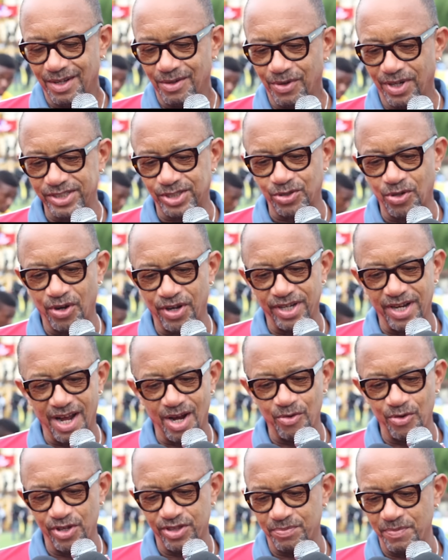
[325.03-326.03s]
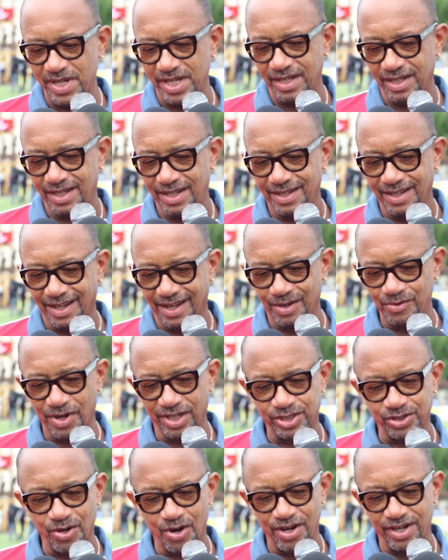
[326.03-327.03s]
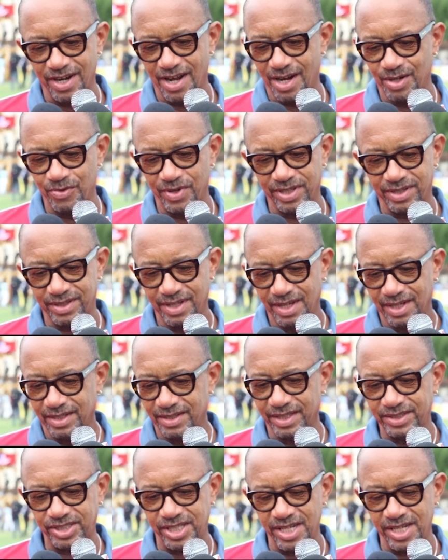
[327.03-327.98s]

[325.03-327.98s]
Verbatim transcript: what's going on with me and what's going on with the